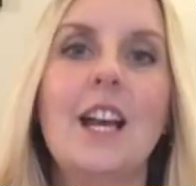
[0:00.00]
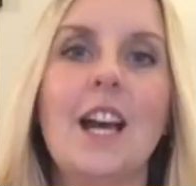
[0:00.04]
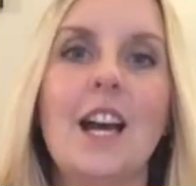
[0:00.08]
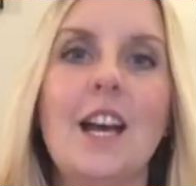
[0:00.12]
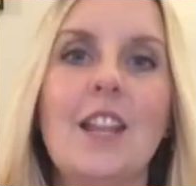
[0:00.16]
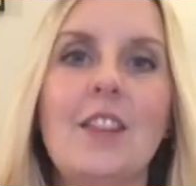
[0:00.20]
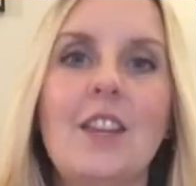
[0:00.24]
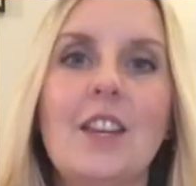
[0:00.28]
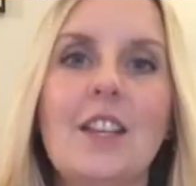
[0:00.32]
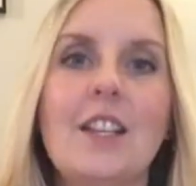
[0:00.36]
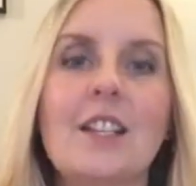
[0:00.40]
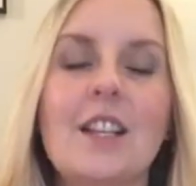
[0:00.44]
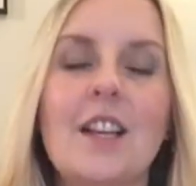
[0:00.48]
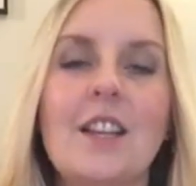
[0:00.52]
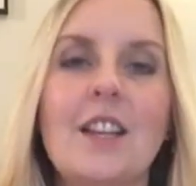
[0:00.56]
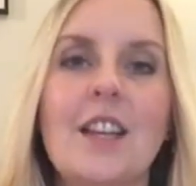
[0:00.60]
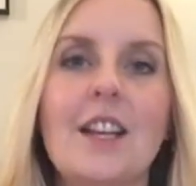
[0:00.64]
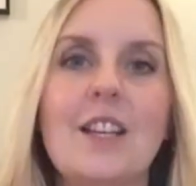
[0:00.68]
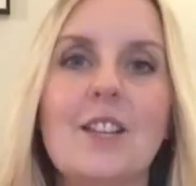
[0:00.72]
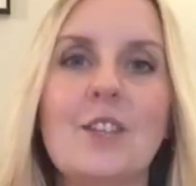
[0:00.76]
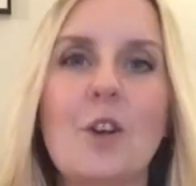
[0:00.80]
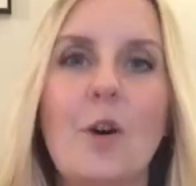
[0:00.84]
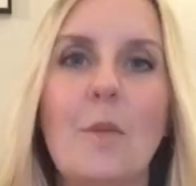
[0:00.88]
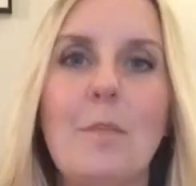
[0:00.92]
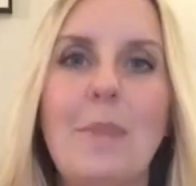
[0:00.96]
and things like that.
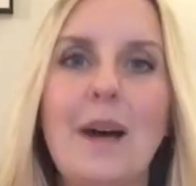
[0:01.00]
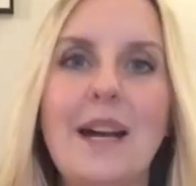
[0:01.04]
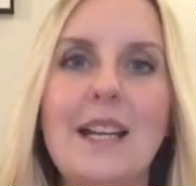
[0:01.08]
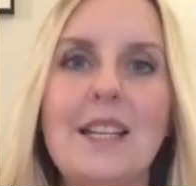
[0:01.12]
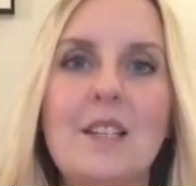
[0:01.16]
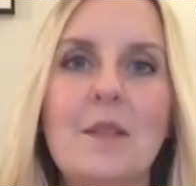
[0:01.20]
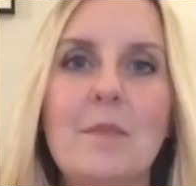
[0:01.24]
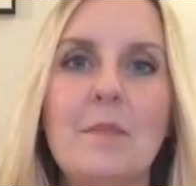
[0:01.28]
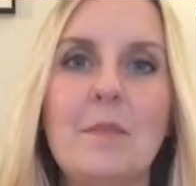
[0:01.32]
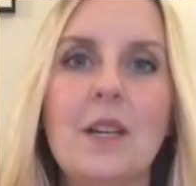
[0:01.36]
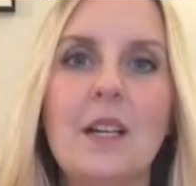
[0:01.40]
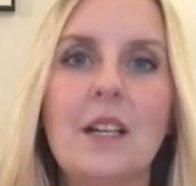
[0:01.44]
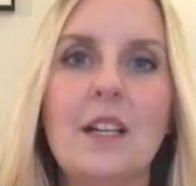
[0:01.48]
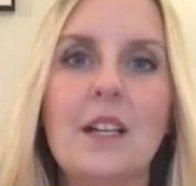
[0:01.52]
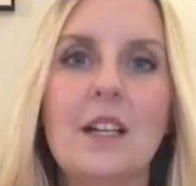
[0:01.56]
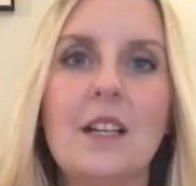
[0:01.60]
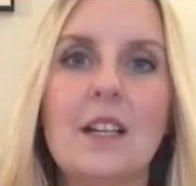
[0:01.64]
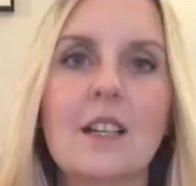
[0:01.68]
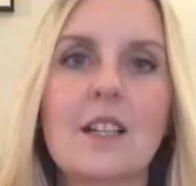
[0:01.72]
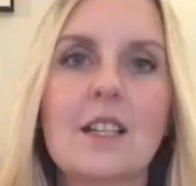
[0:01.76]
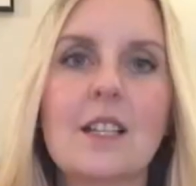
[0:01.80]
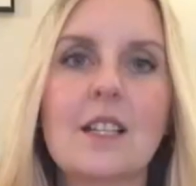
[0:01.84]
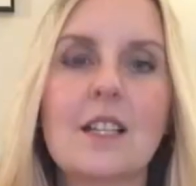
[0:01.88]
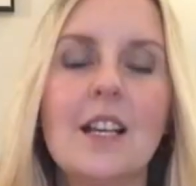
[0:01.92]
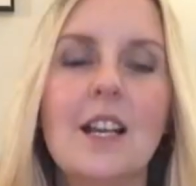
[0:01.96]
It's got
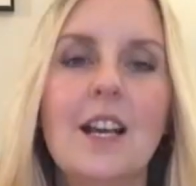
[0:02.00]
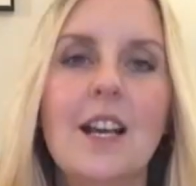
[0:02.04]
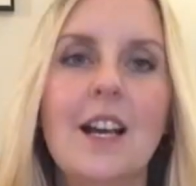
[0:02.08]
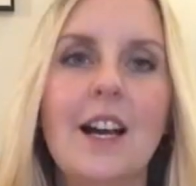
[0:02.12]
Battenbergs.